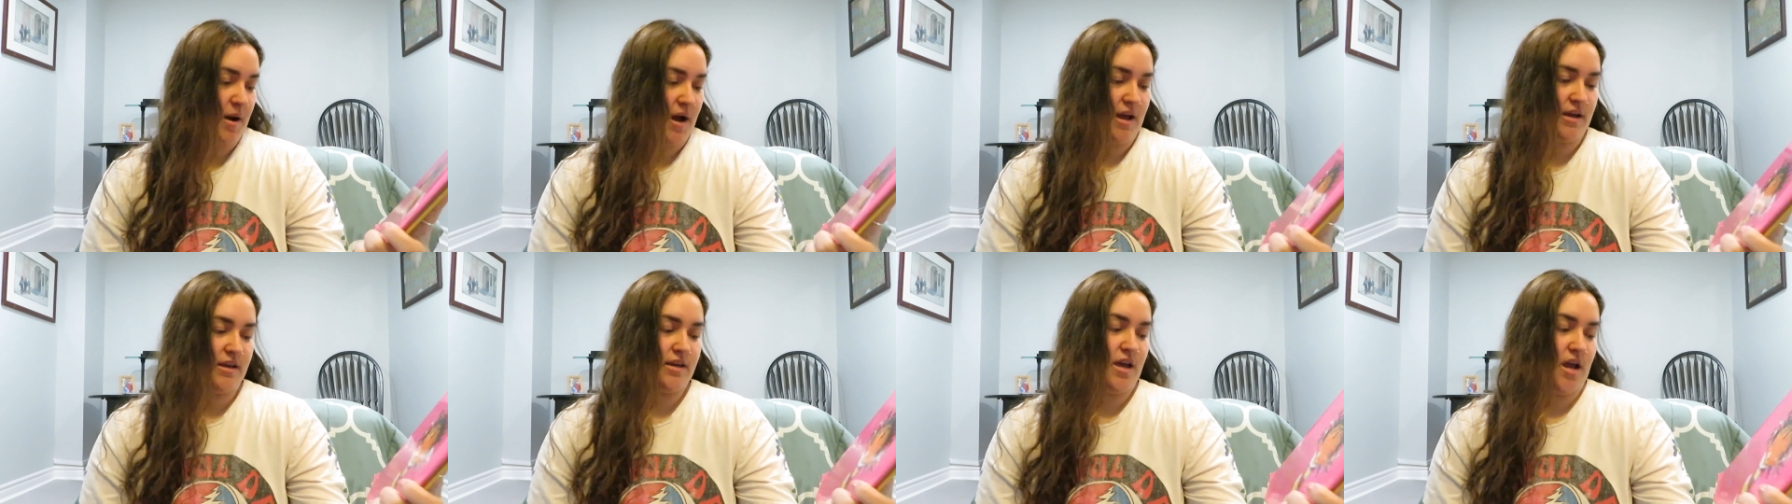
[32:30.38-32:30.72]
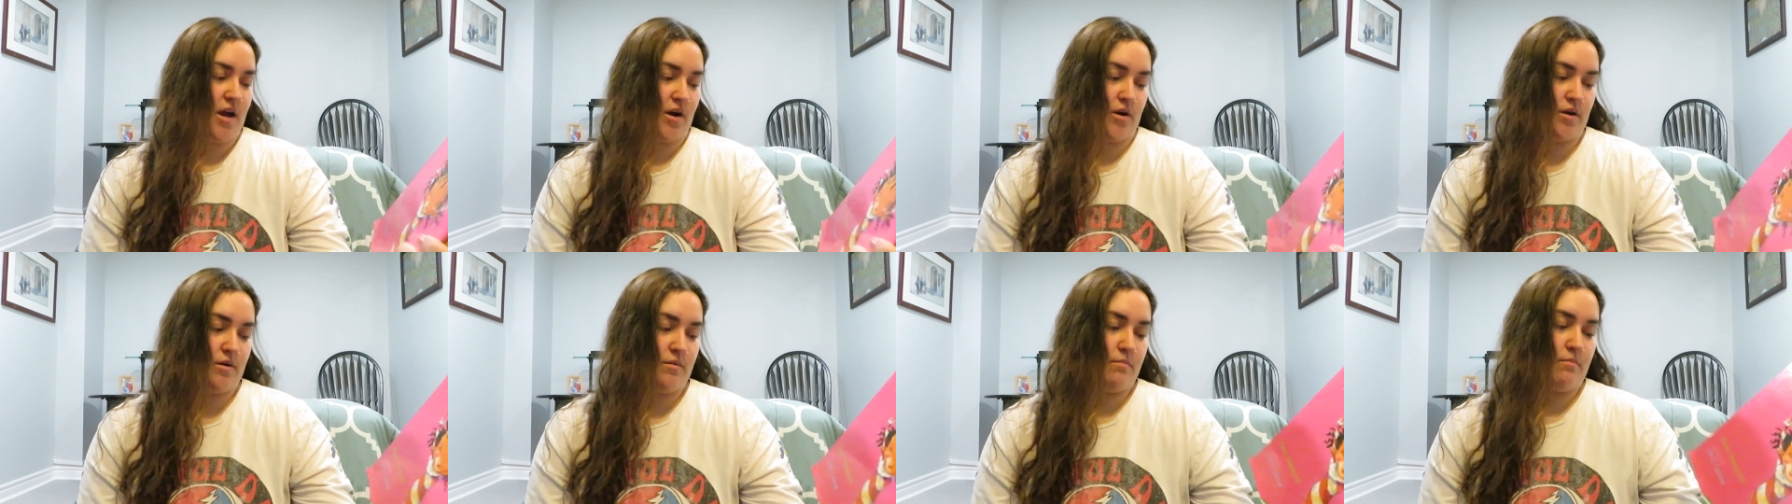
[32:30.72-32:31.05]
by
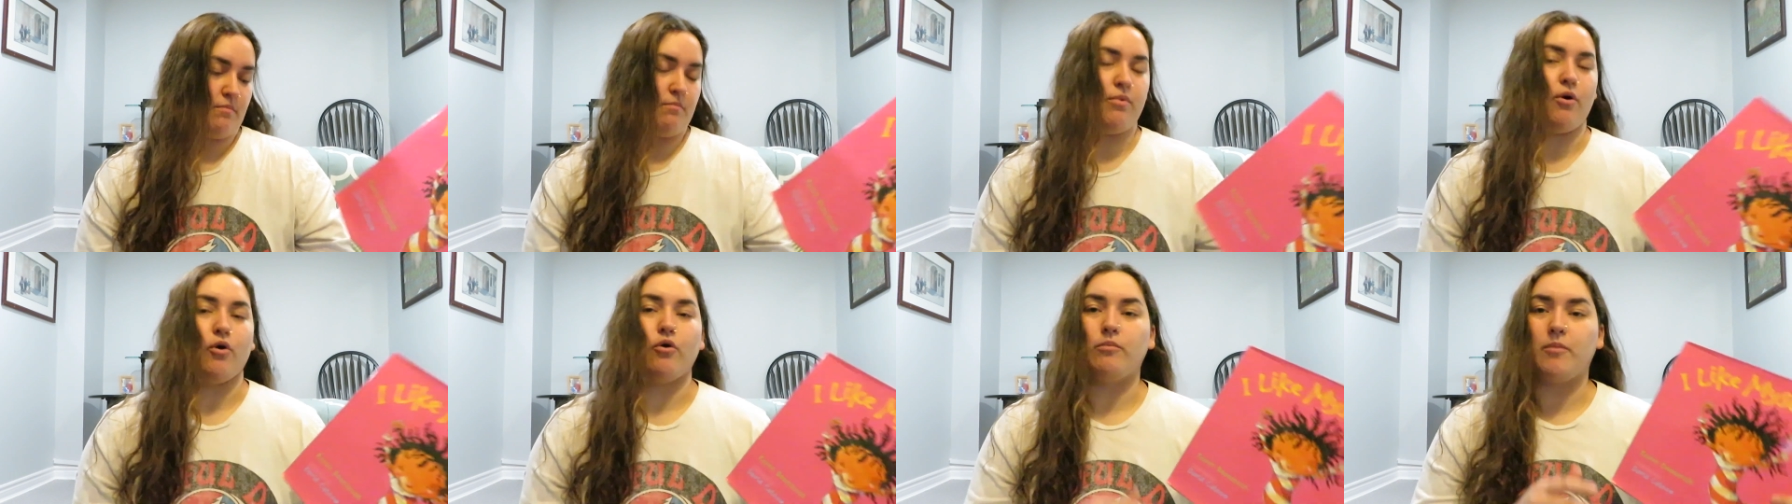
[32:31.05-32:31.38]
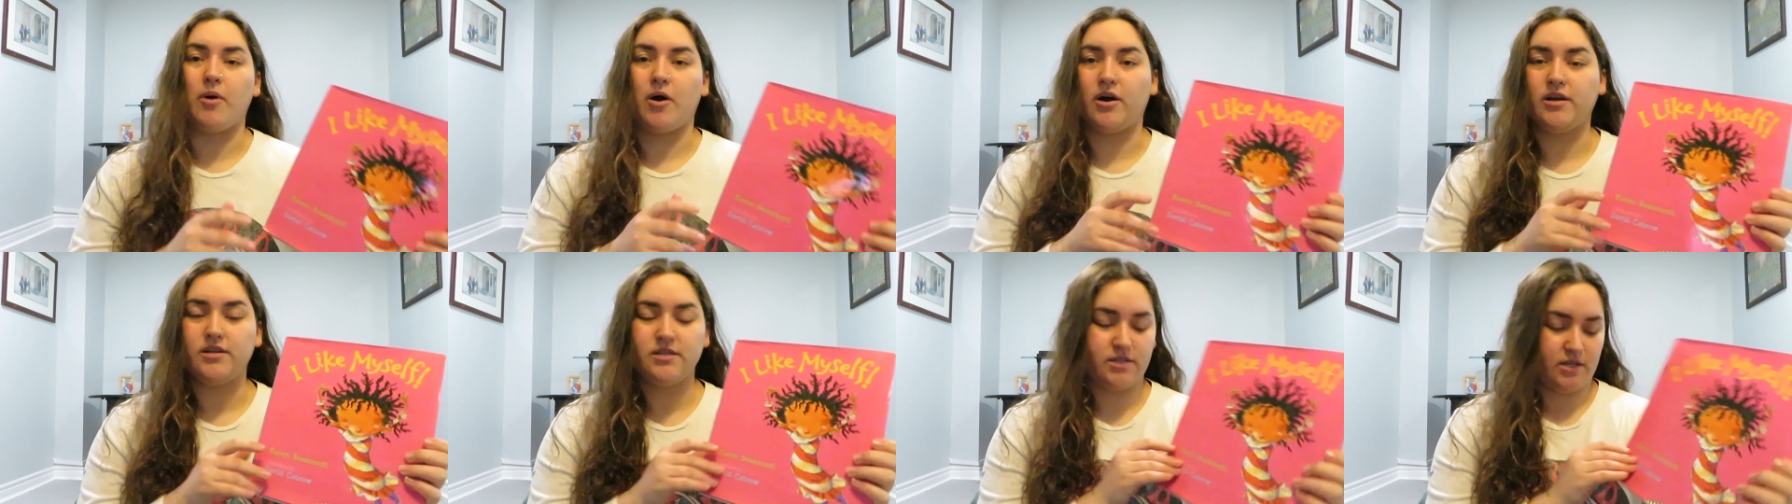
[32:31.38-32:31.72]
Karen
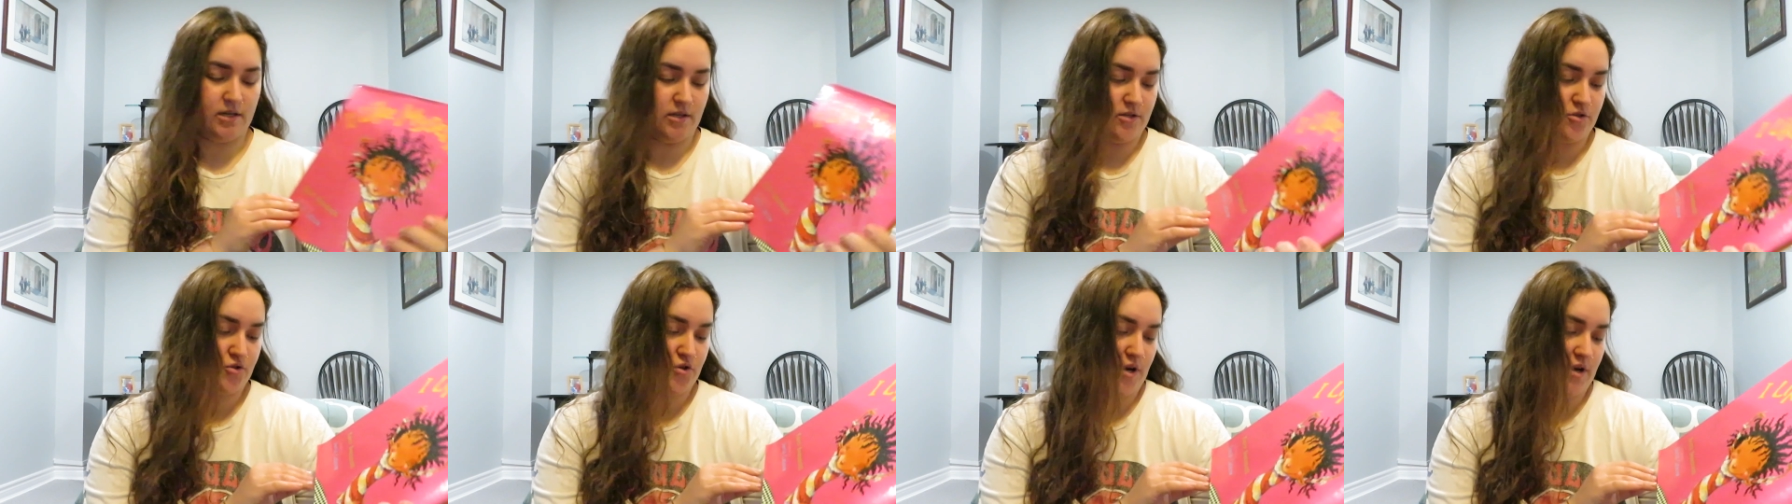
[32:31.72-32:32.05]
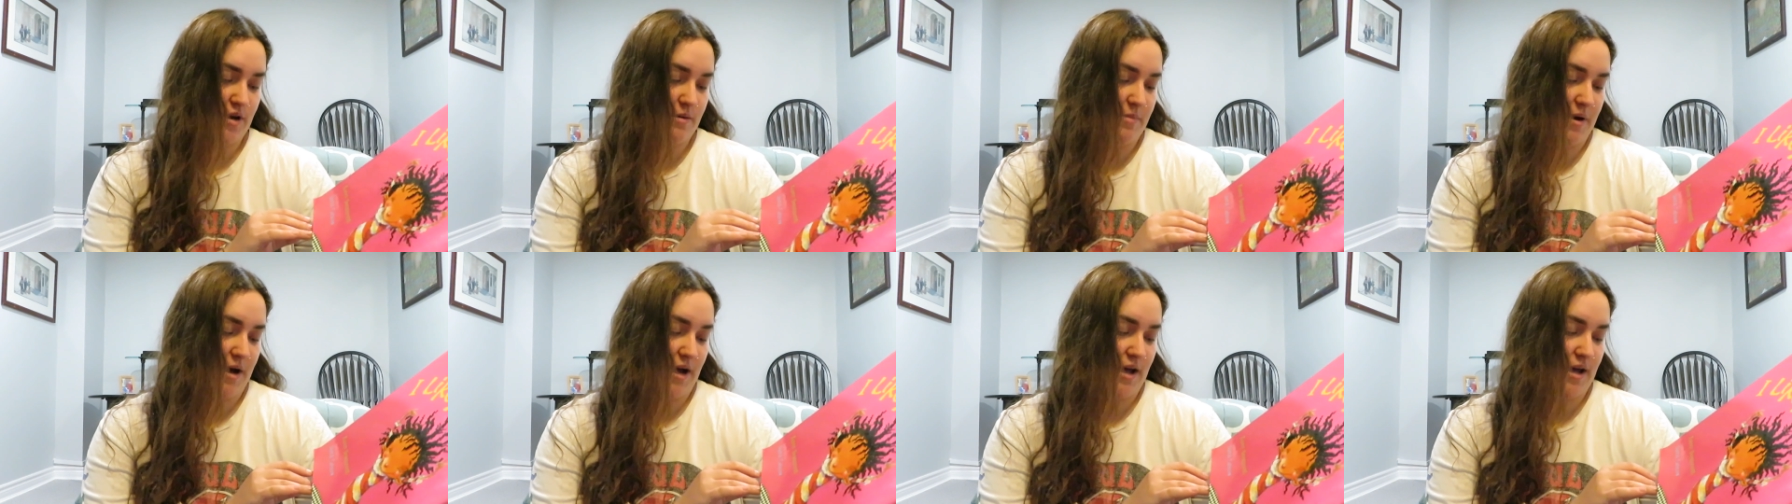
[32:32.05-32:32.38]
Beaumont,
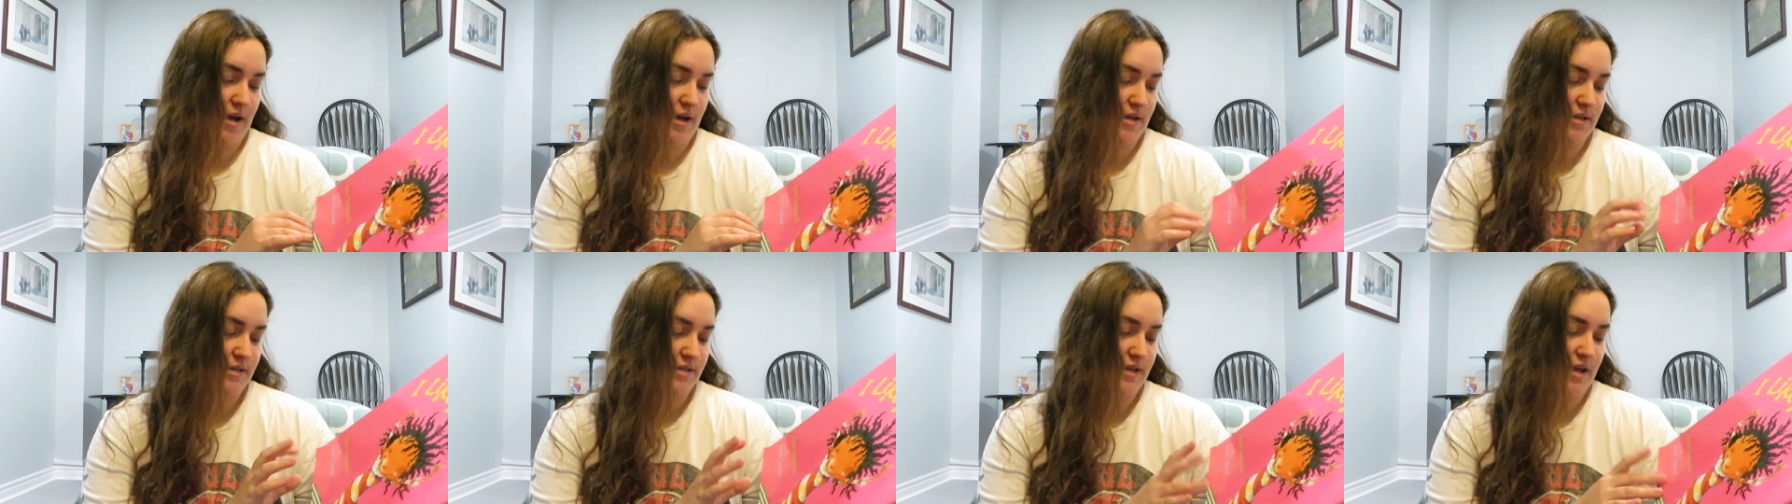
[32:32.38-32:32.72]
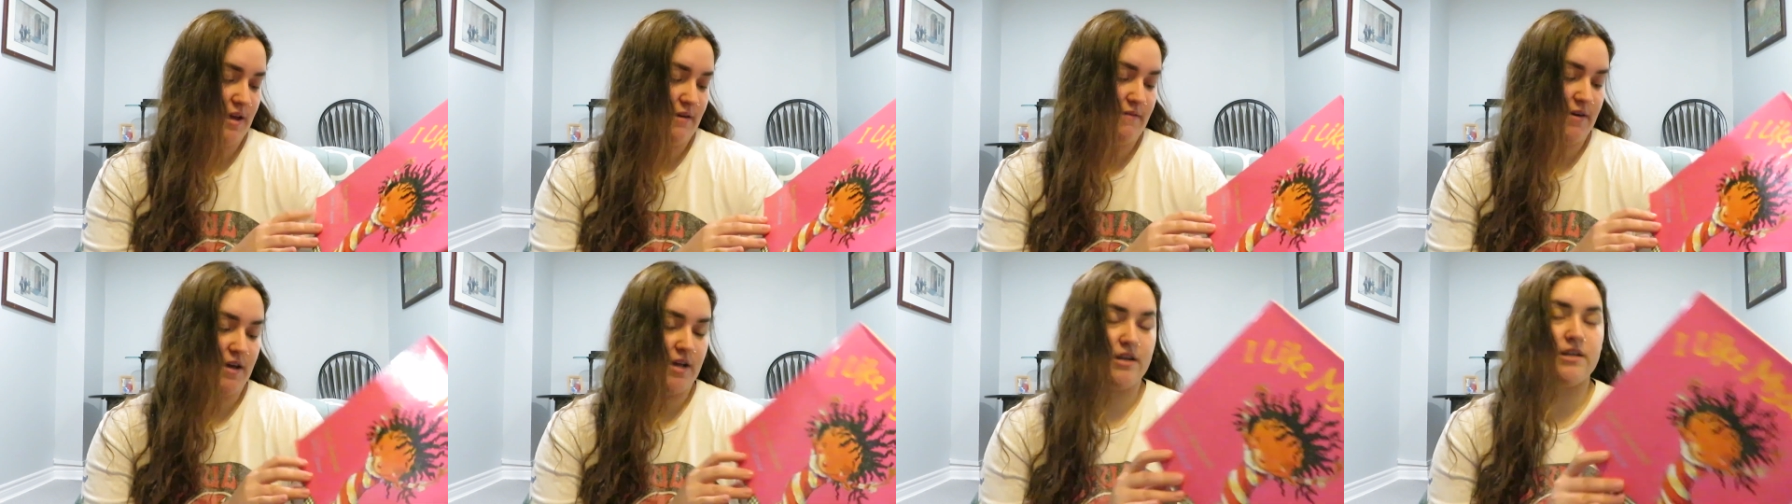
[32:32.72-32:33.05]
illustrated by
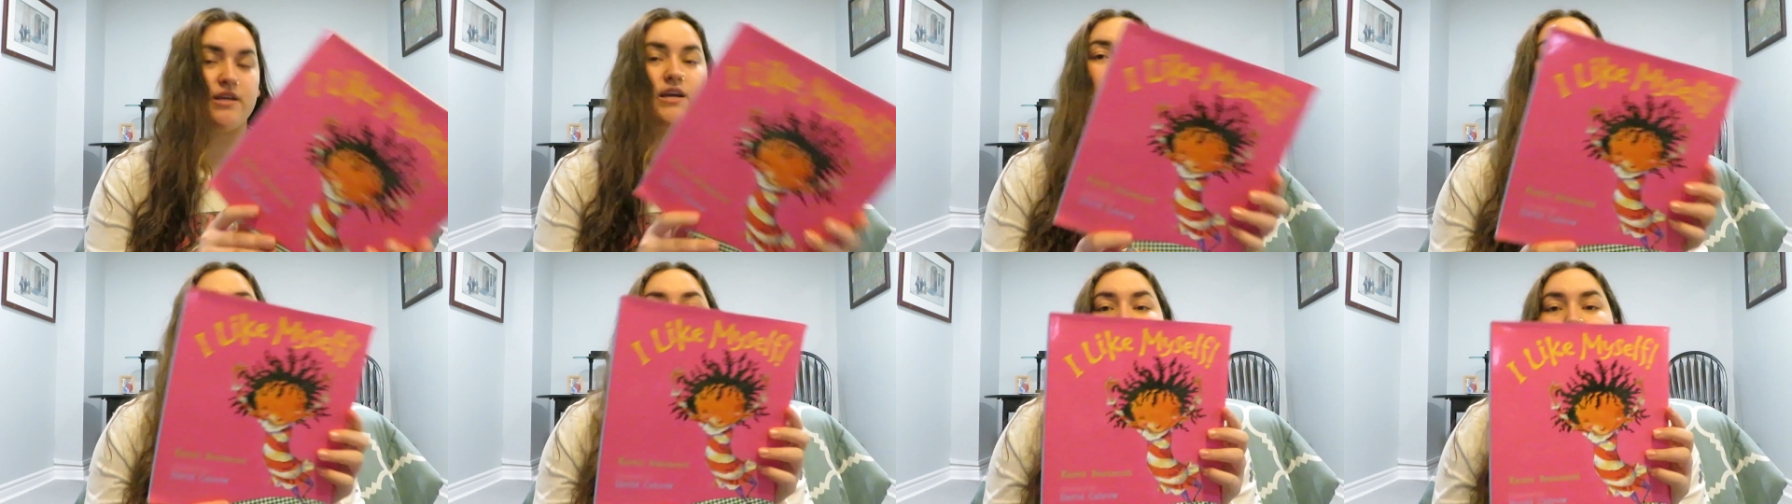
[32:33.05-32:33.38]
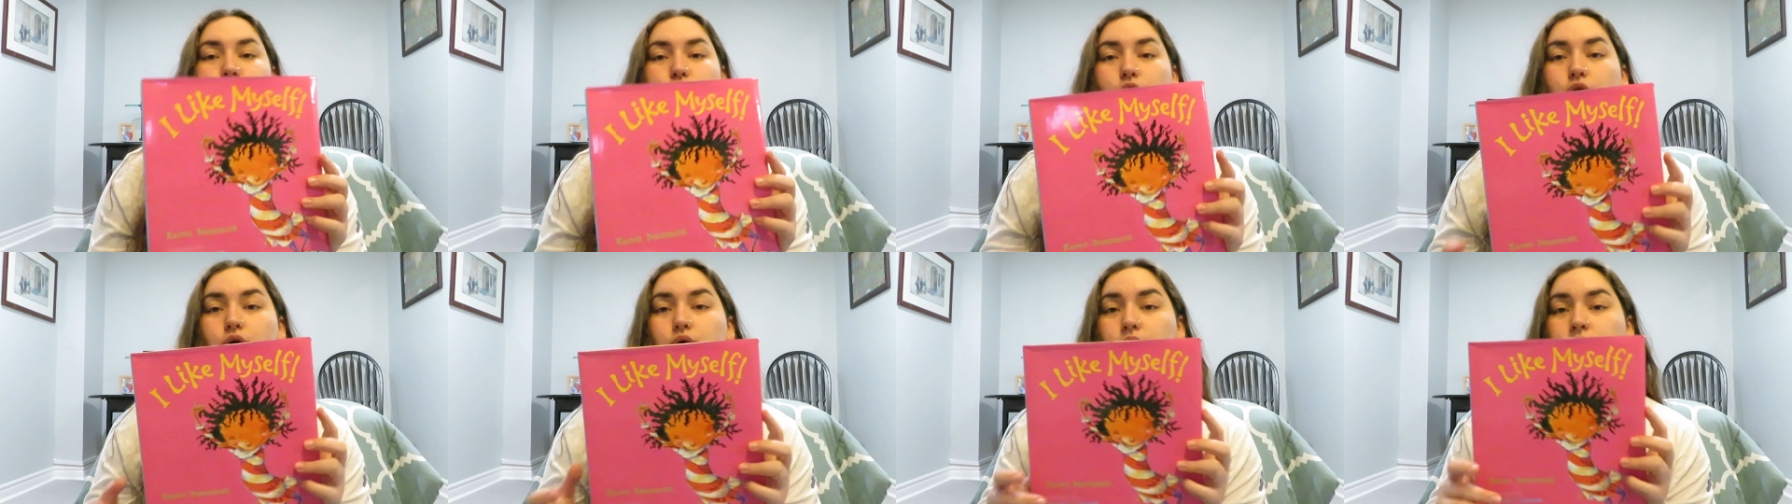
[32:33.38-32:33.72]
David
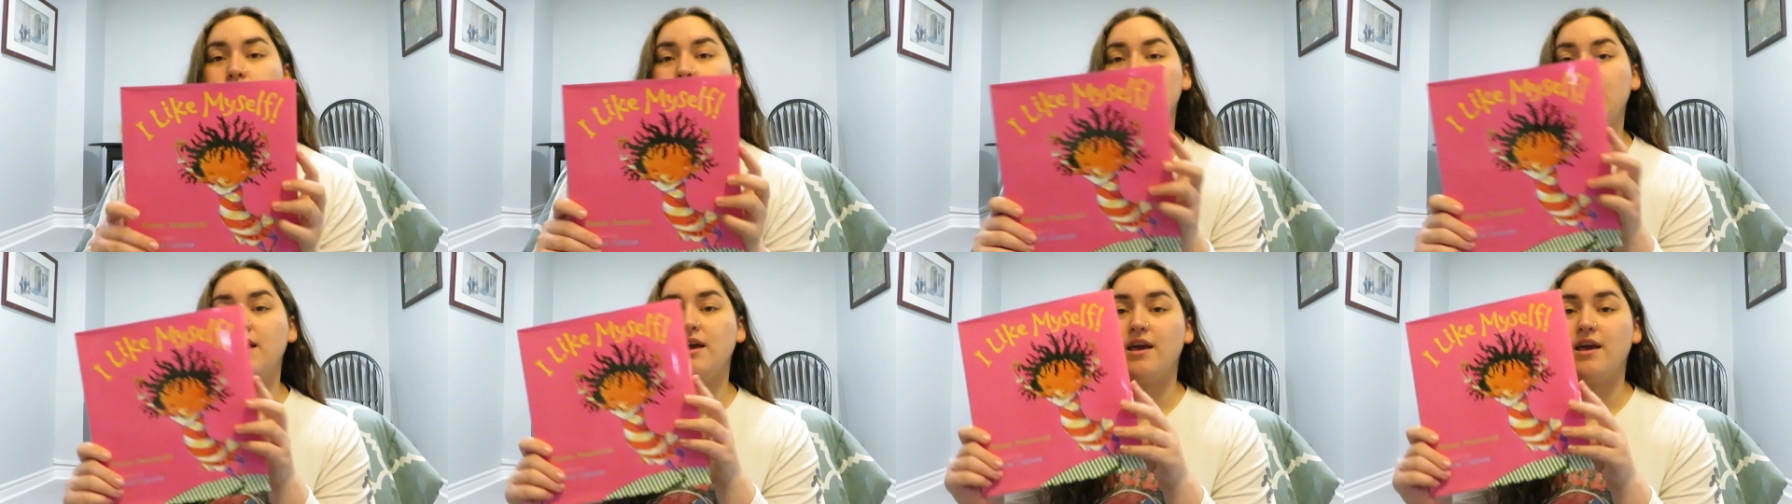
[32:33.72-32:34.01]
Catro.